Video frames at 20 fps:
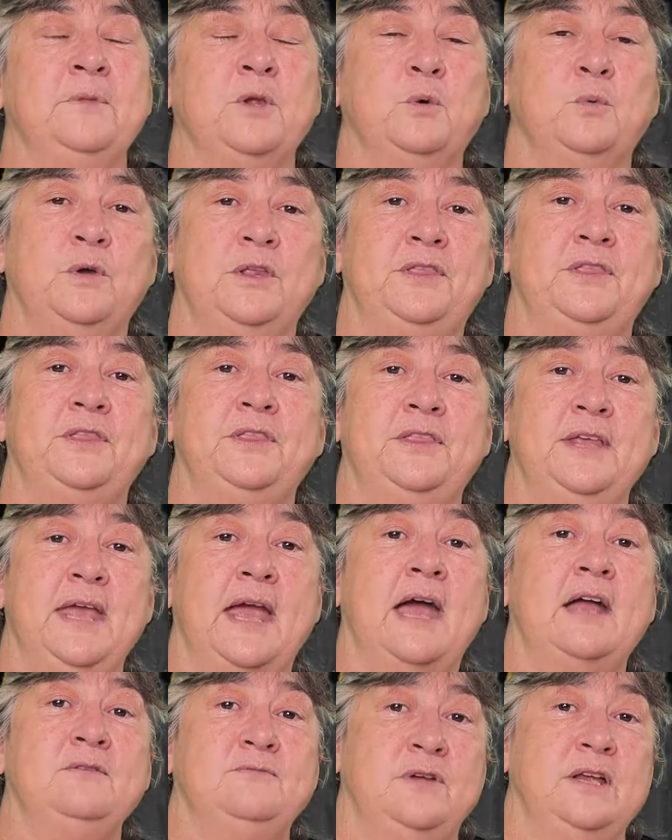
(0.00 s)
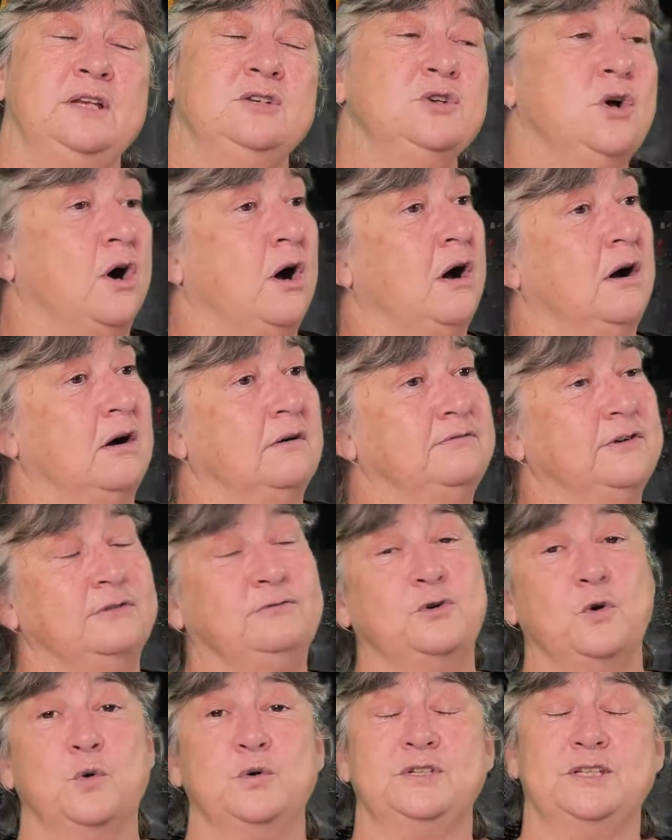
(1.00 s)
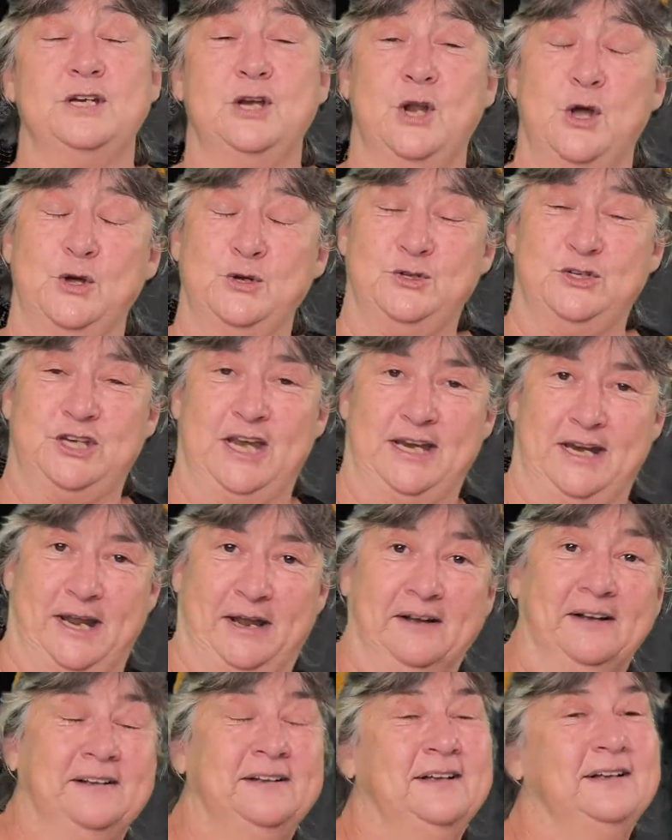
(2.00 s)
with the advent of course, load shedding.